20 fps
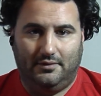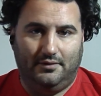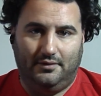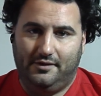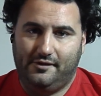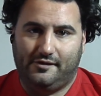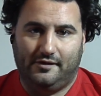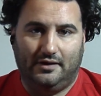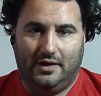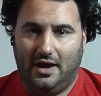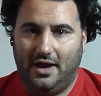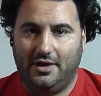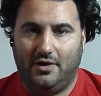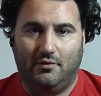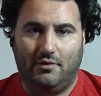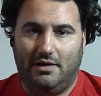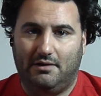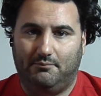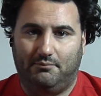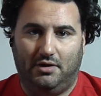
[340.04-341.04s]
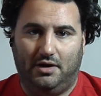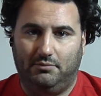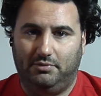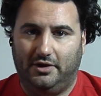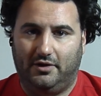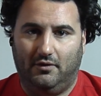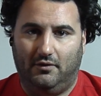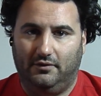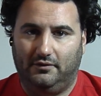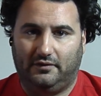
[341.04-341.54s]
listen, I go out in
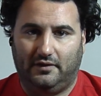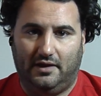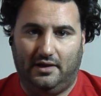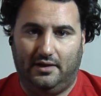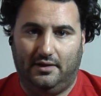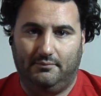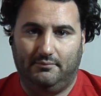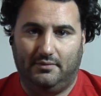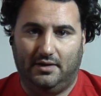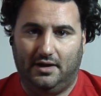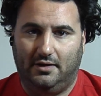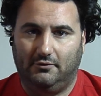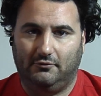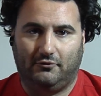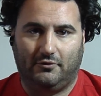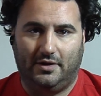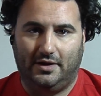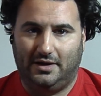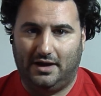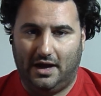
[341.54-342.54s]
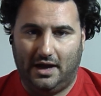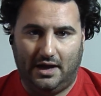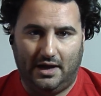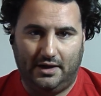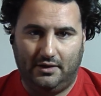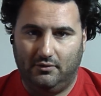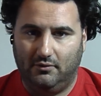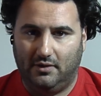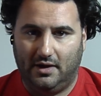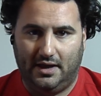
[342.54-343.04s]
public all the time. I don't try and
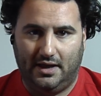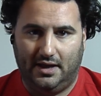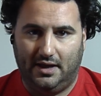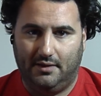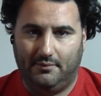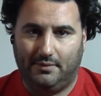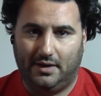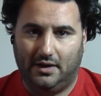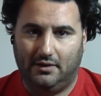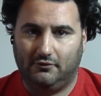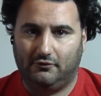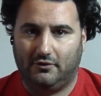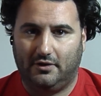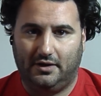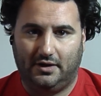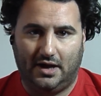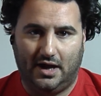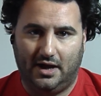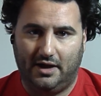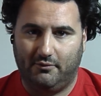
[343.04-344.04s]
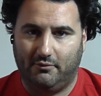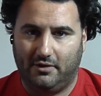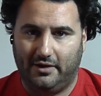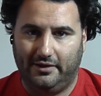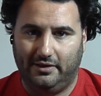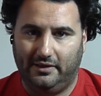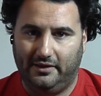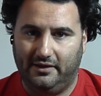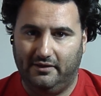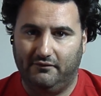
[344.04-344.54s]
hide who I am. I don't try and hide where I
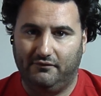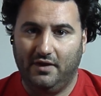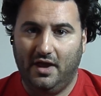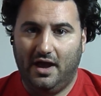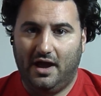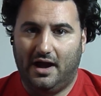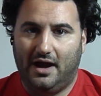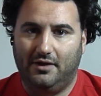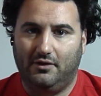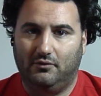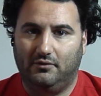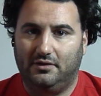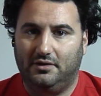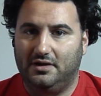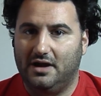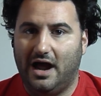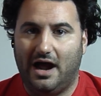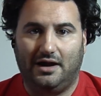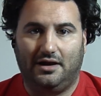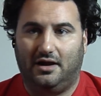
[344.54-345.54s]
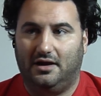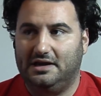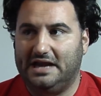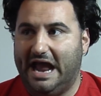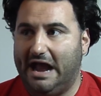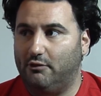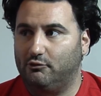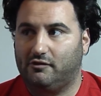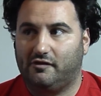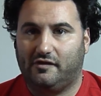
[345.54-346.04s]
live. I don't not
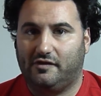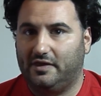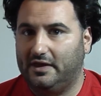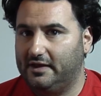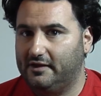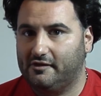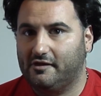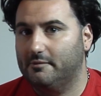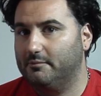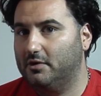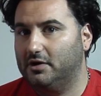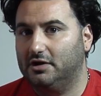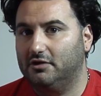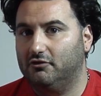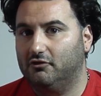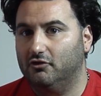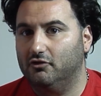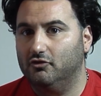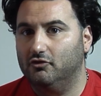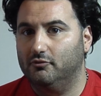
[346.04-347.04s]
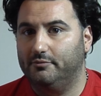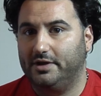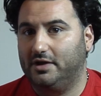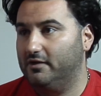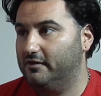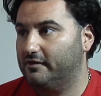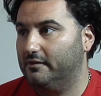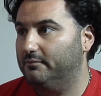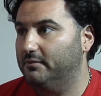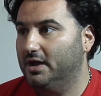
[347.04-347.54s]
announce things I'm going to do
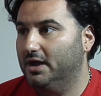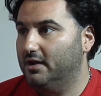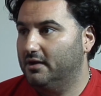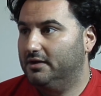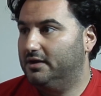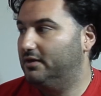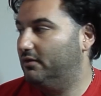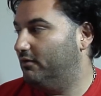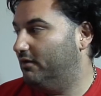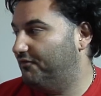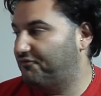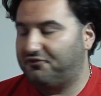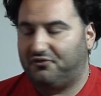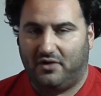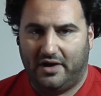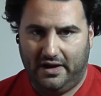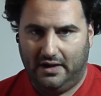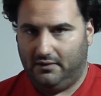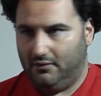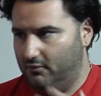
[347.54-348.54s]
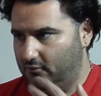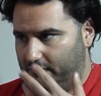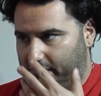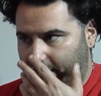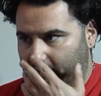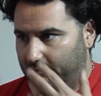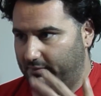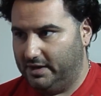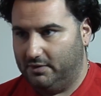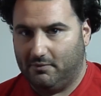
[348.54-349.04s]
because I'm, afraid,
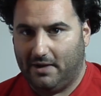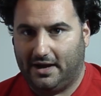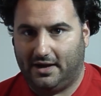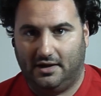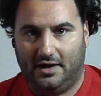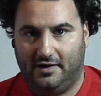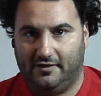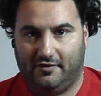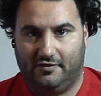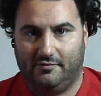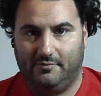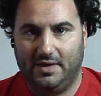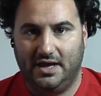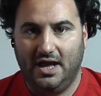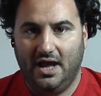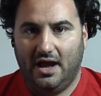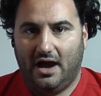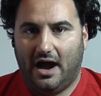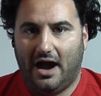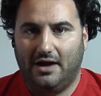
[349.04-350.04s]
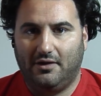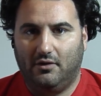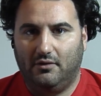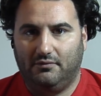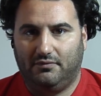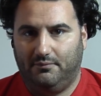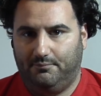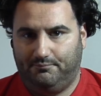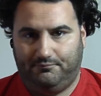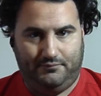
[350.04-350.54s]
somebody recognizes me.
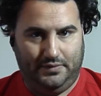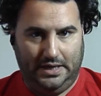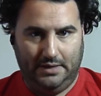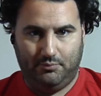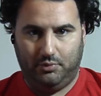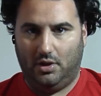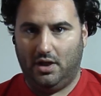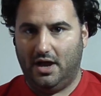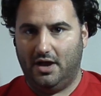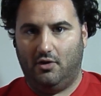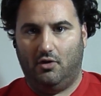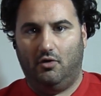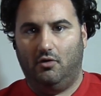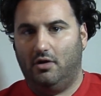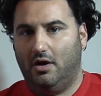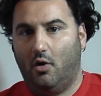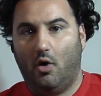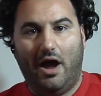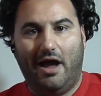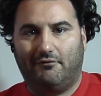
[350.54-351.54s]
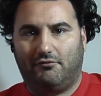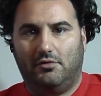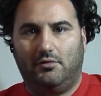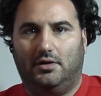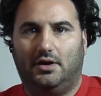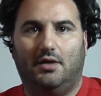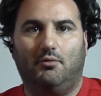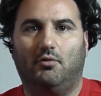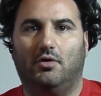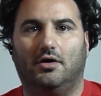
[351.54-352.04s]

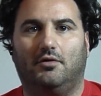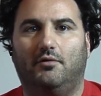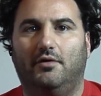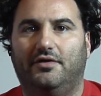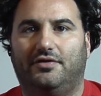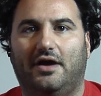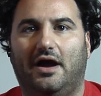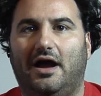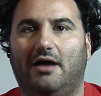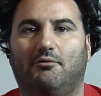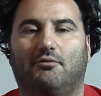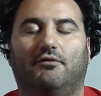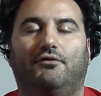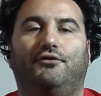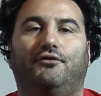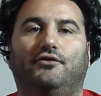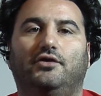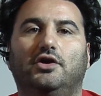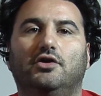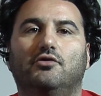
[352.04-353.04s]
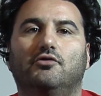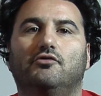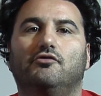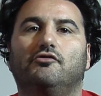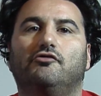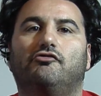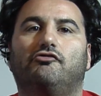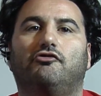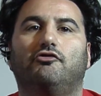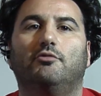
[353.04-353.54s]
Everyone I work with, I
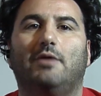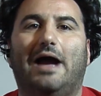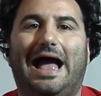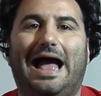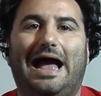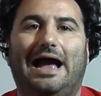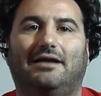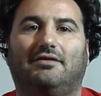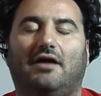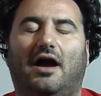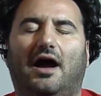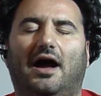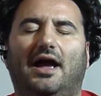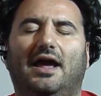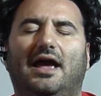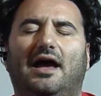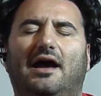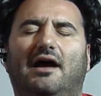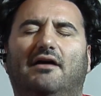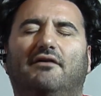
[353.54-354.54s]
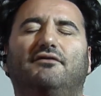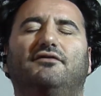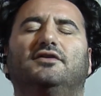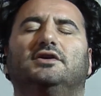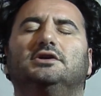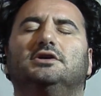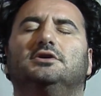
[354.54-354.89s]
refuse to act. I have,